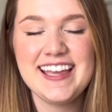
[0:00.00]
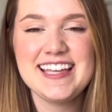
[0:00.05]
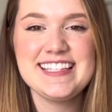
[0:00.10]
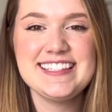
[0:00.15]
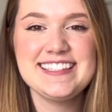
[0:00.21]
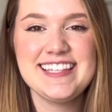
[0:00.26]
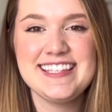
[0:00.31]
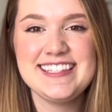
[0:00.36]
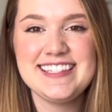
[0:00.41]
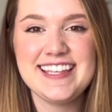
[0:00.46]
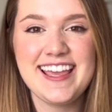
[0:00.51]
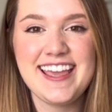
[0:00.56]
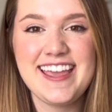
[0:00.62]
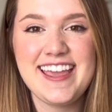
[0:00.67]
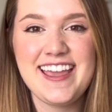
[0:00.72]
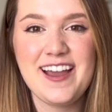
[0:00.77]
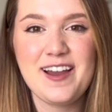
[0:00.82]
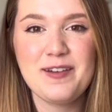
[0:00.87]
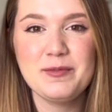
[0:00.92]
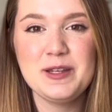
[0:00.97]

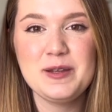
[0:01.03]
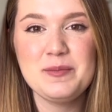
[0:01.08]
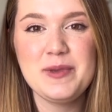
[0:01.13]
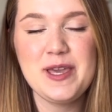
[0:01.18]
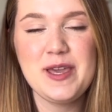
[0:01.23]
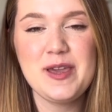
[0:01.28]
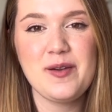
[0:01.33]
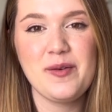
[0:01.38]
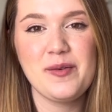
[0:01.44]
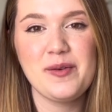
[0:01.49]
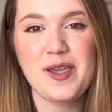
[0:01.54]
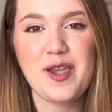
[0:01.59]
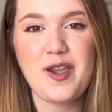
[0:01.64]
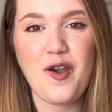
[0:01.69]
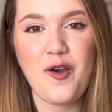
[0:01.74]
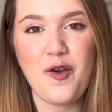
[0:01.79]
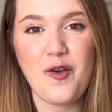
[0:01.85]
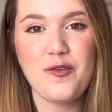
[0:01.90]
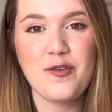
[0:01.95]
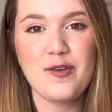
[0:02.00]
Today I'm going to be going
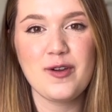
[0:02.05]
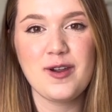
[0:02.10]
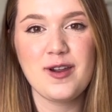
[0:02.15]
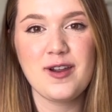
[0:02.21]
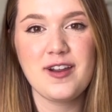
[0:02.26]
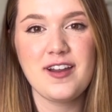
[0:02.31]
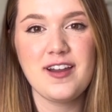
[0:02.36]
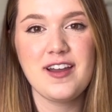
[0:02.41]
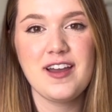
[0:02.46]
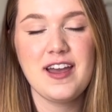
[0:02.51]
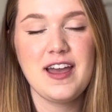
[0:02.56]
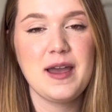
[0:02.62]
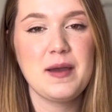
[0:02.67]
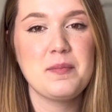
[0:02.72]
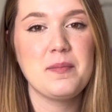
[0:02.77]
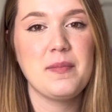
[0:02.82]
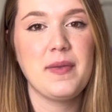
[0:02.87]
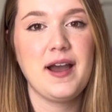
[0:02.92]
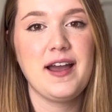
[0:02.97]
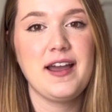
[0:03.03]
over
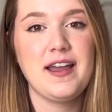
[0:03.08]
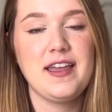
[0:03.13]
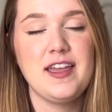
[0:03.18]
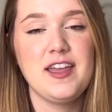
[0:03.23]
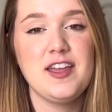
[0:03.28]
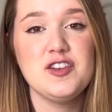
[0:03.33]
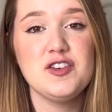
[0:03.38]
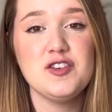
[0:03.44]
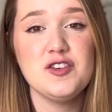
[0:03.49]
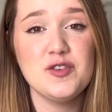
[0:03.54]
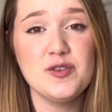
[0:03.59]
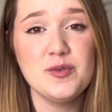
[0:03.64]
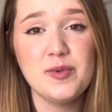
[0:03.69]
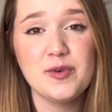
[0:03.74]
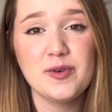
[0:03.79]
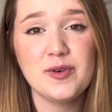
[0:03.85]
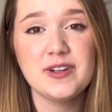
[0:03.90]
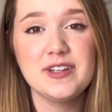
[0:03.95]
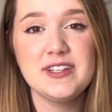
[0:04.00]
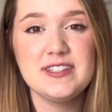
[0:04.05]
my
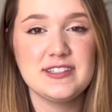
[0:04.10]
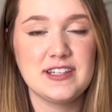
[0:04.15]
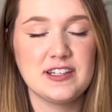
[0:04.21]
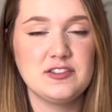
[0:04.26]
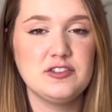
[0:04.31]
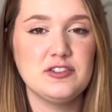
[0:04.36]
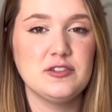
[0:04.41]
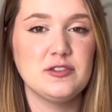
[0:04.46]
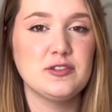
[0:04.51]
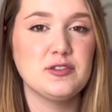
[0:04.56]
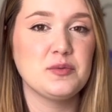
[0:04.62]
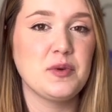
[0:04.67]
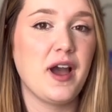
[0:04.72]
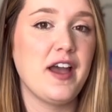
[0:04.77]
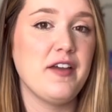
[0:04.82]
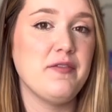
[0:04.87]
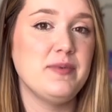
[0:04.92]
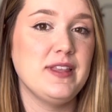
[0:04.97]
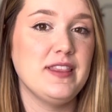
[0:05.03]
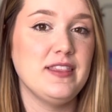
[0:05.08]
newborn essentials, what
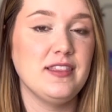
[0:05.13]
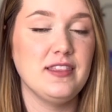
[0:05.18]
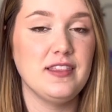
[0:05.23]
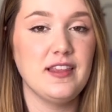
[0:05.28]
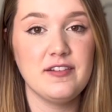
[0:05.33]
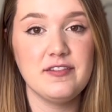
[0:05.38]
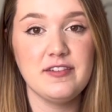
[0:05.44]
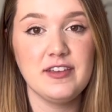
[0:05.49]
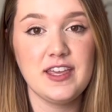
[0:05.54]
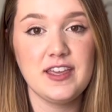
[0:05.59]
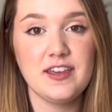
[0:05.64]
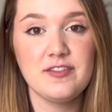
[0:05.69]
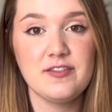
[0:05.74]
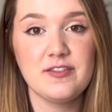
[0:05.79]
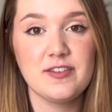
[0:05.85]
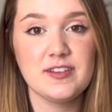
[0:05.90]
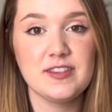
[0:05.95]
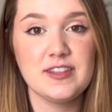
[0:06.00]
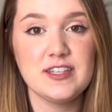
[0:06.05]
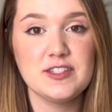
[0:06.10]
I've been loving
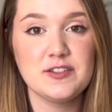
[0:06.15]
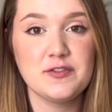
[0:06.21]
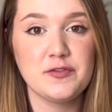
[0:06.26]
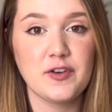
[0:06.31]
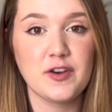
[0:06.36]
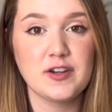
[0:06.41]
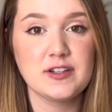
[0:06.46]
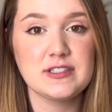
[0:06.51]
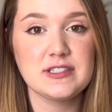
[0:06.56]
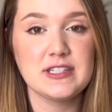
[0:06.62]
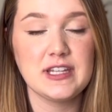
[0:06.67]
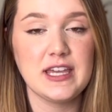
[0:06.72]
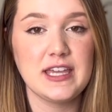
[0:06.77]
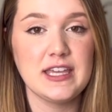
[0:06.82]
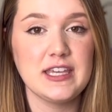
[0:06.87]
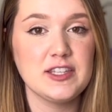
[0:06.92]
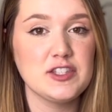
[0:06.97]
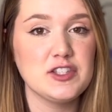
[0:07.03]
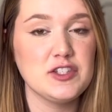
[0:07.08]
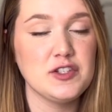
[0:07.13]
for these first like
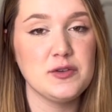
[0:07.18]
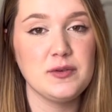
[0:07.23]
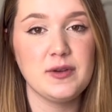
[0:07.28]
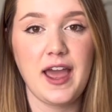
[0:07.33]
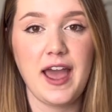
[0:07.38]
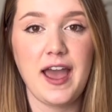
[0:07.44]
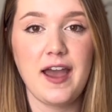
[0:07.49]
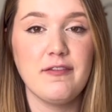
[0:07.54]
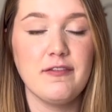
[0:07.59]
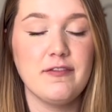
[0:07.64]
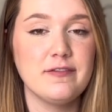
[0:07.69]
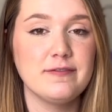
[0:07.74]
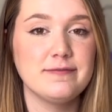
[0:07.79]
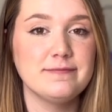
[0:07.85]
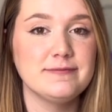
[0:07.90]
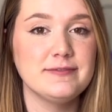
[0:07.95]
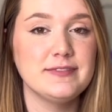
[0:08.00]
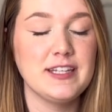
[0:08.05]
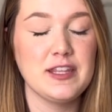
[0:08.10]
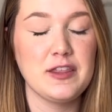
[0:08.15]
2.5
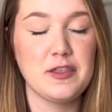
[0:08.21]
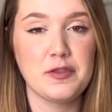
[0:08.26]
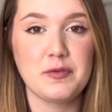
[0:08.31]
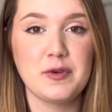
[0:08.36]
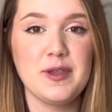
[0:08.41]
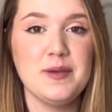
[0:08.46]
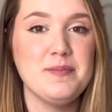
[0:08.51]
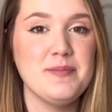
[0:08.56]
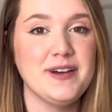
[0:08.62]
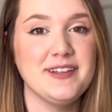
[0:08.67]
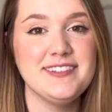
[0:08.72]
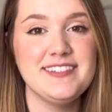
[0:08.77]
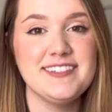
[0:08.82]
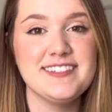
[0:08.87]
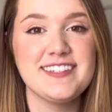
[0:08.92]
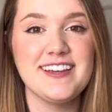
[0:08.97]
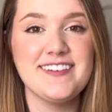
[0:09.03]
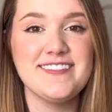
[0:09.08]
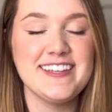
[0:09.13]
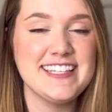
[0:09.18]
to 3 months
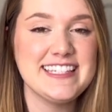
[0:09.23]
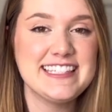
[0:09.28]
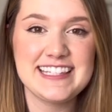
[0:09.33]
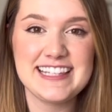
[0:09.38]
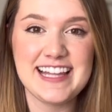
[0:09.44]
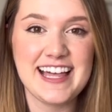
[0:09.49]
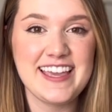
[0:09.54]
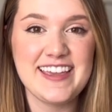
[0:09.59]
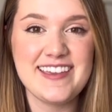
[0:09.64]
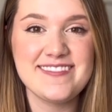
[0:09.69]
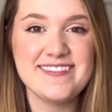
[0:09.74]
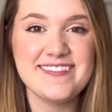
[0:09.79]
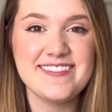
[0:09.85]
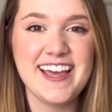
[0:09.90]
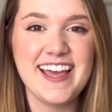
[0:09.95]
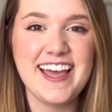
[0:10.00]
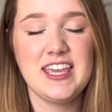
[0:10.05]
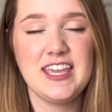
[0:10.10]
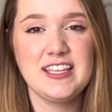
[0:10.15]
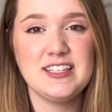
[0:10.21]
of his life.
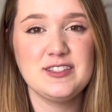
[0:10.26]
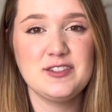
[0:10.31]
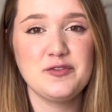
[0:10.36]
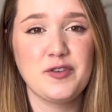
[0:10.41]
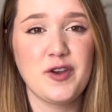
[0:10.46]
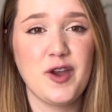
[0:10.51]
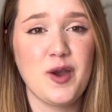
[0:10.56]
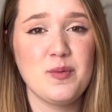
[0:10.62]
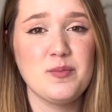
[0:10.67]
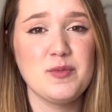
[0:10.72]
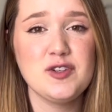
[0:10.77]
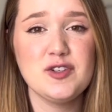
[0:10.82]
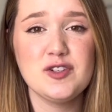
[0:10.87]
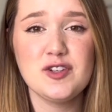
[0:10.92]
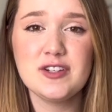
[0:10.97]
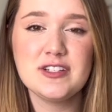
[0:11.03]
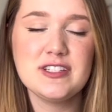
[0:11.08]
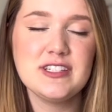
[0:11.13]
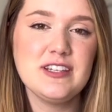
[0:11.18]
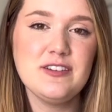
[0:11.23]
Things from
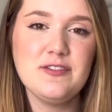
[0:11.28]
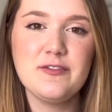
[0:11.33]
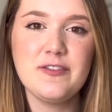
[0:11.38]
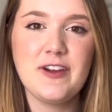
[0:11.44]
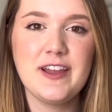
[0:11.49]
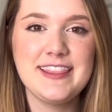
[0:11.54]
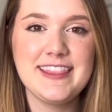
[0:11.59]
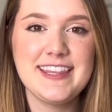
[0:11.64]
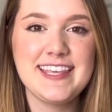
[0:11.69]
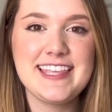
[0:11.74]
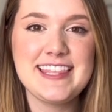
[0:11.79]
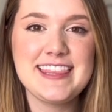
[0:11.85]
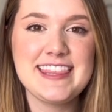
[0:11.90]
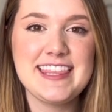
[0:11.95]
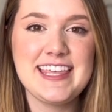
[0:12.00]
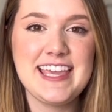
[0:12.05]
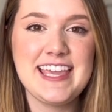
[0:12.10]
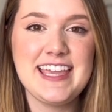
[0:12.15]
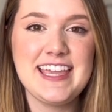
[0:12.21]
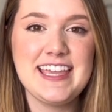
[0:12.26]
nursing friendly
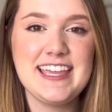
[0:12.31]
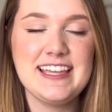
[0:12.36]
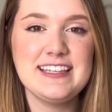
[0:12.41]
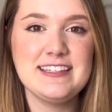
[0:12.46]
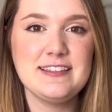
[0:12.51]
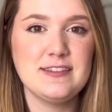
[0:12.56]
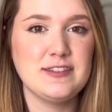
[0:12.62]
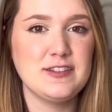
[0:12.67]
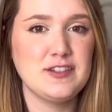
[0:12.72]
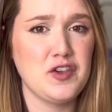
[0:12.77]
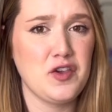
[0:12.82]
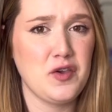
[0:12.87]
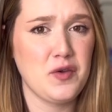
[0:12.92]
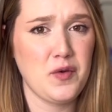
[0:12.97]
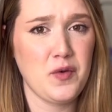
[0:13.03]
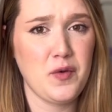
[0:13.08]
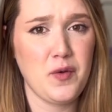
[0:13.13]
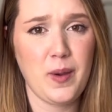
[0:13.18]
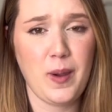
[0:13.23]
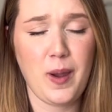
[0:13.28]
things
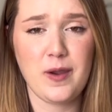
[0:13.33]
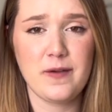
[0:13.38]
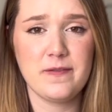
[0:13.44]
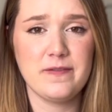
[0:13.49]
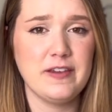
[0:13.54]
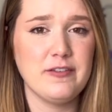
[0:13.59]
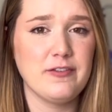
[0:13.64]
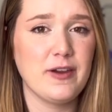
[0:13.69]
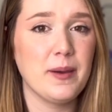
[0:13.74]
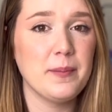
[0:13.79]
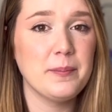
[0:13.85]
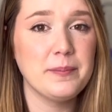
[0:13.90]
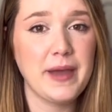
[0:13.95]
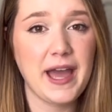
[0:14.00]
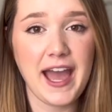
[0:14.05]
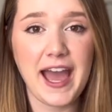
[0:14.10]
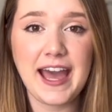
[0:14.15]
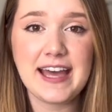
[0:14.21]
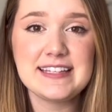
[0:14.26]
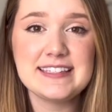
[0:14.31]
to our favorite
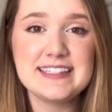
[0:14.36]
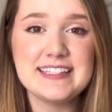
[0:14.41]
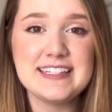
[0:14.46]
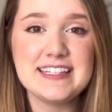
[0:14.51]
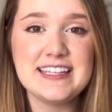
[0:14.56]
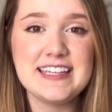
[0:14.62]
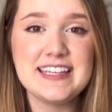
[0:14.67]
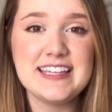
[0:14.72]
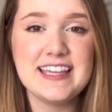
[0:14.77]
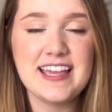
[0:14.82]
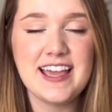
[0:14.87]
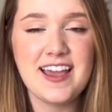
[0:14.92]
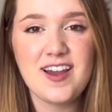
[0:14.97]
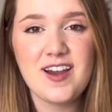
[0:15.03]
passy